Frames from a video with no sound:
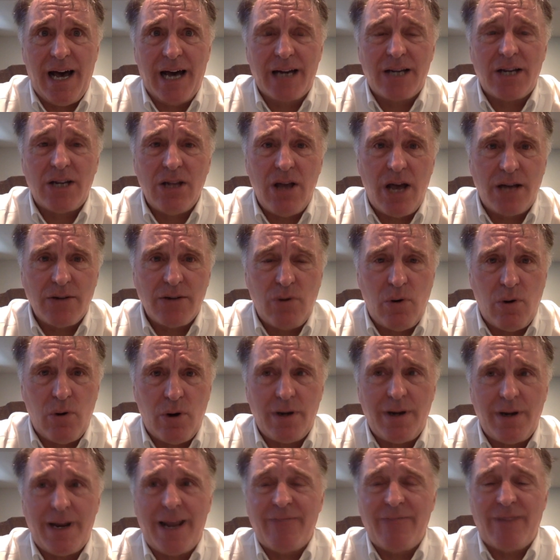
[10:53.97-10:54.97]
Claude
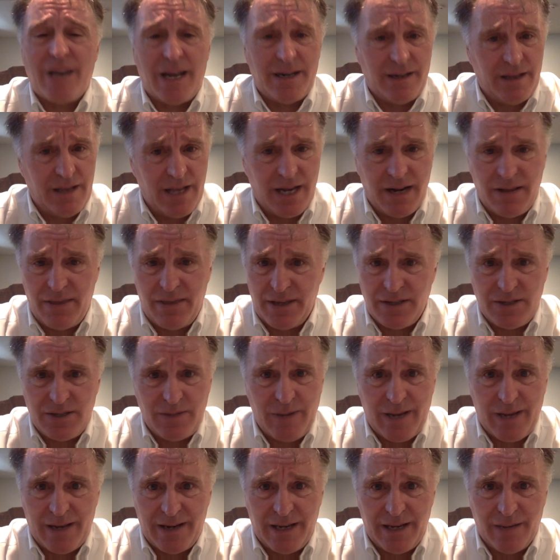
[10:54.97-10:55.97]
Gordon, I've gotten a lot of things
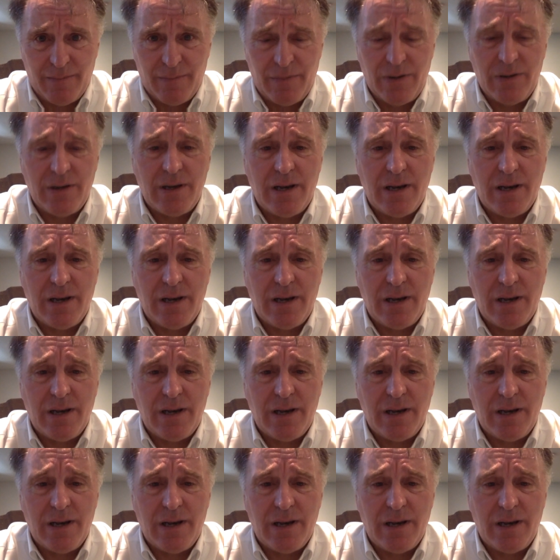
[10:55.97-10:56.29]
about him.